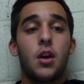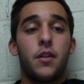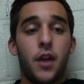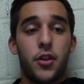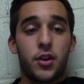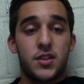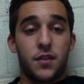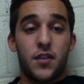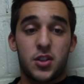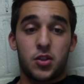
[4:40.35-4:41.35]
The other is the
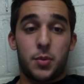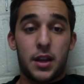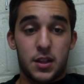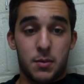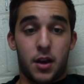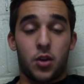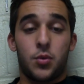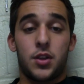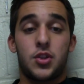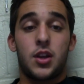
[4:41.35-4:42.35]
physical dependence model,
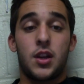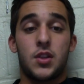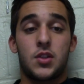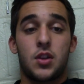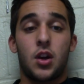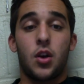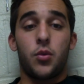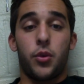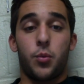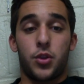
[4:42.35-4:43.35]
which is
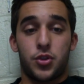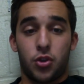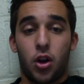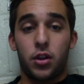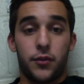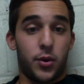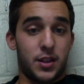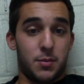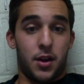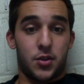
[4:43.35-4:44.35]
the withdrawal avoidance model.